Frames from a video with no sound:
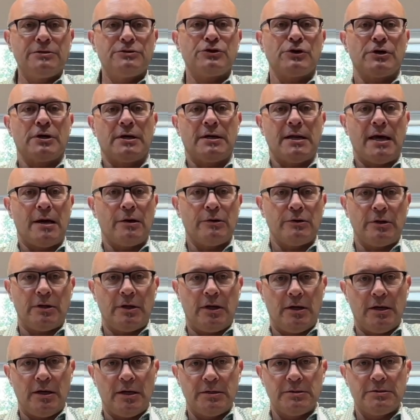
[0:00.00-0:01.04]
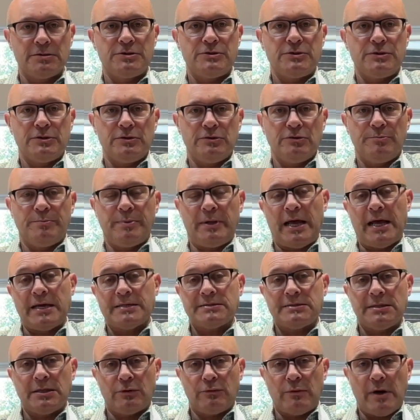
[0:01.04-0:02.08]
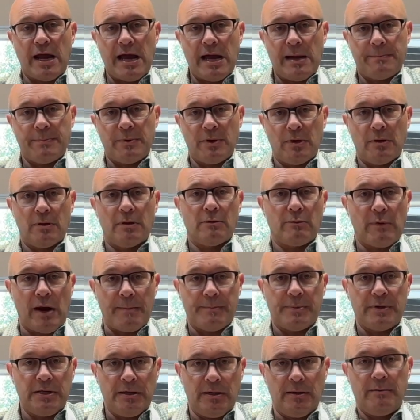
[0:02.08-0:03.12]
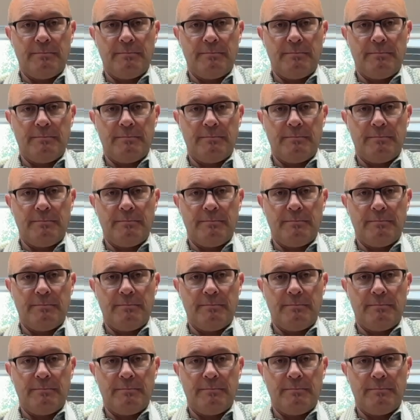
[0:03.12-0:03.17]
turn it out onto plastic wrap it,